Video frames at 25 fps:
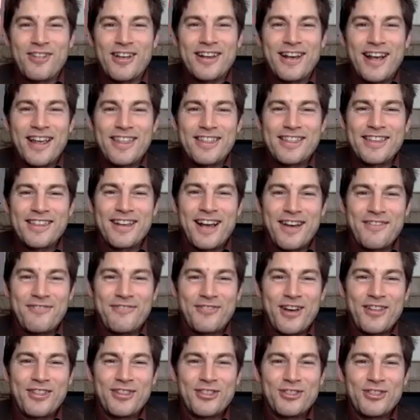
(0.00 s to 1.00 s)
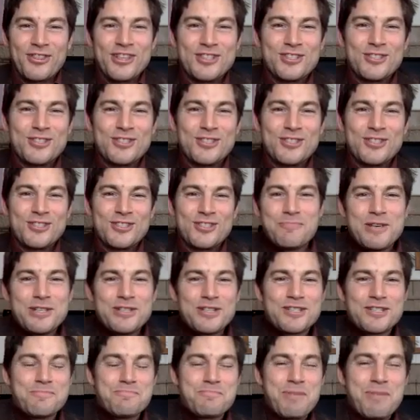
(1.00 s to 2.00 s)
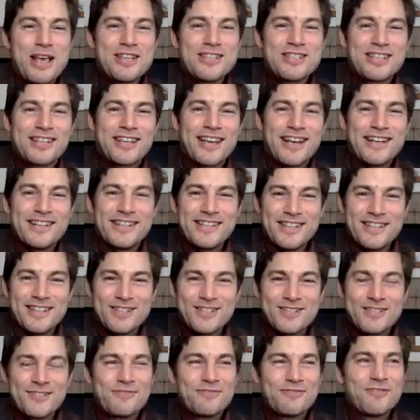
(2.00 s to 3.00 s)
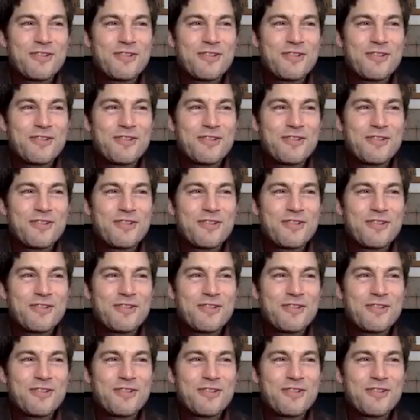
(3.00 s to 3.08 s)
Like, I think this used to be just basic ideas of,